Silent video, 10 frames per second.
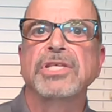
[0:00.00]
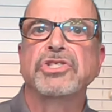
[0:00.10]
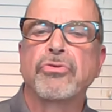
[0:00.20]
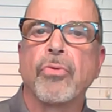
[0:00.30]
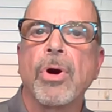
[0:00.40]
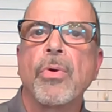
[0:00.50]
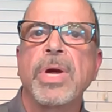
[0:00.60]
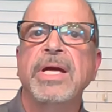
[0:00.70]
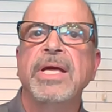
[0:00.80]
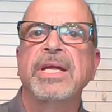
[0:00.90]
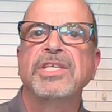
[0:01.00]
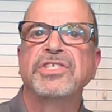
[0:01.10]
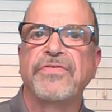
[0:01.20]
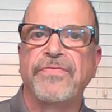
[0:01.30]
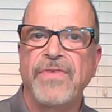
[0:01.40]
is growing in
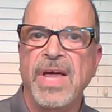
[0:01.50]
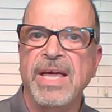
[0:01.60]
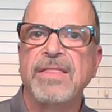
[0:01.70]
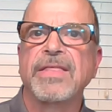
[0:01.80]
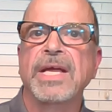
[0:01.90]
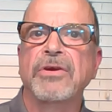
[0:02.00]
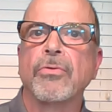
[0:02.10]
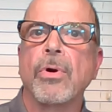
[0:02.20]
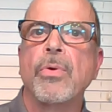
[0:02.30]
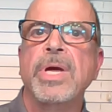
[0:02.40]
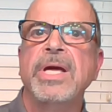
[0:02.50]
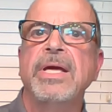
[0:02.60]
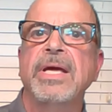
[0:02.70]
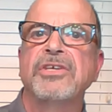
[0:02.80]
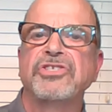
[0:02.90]
his faith and
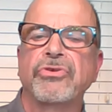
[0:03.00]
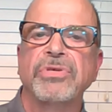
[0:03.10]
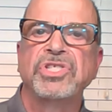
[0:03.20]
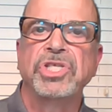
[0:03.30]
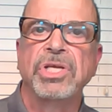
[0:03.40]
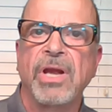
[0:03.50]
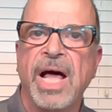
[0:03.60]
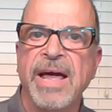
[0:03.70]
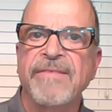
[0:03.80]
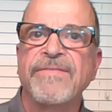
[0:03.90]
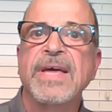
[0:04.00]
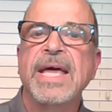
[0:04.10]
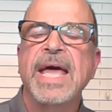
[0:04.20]
growing in his Christian life,